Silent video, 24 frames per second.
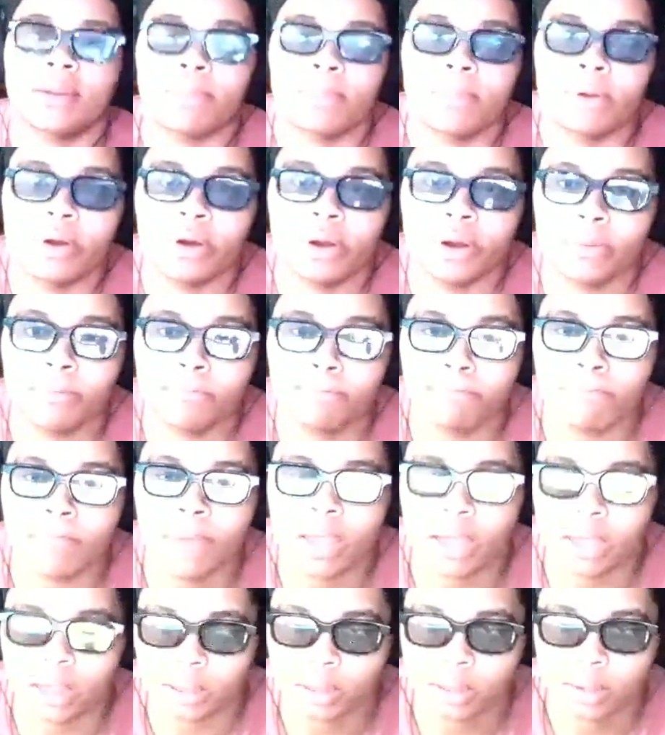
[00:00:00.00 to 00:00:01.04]
building.
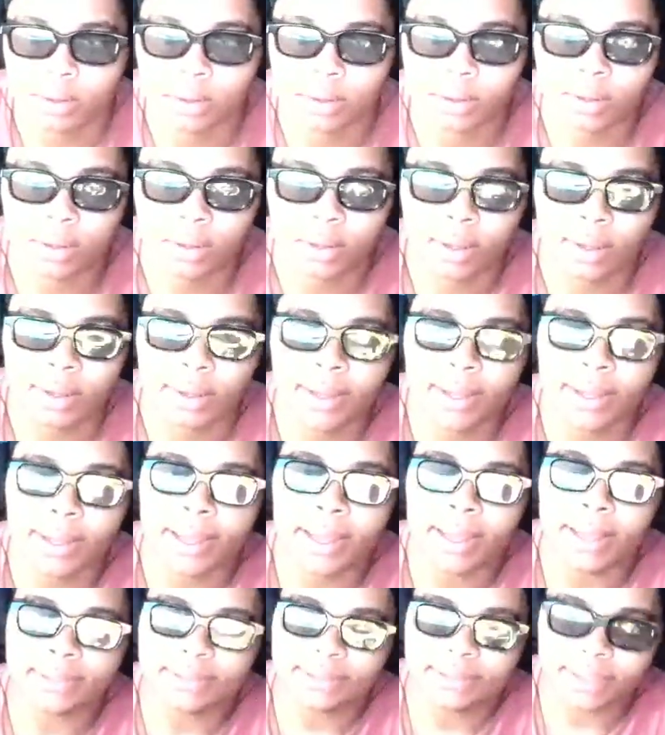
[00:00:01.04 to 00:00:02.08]

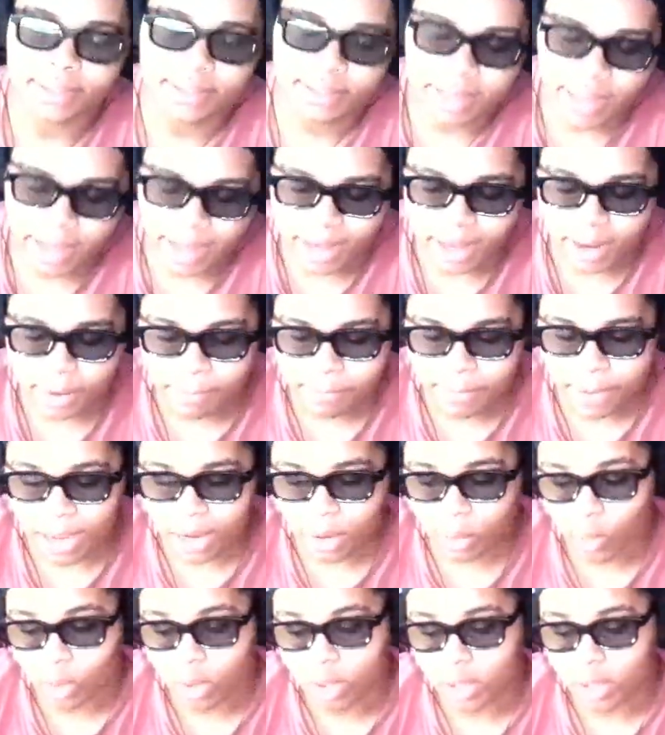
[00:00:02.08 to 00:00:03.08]
And today I'm back with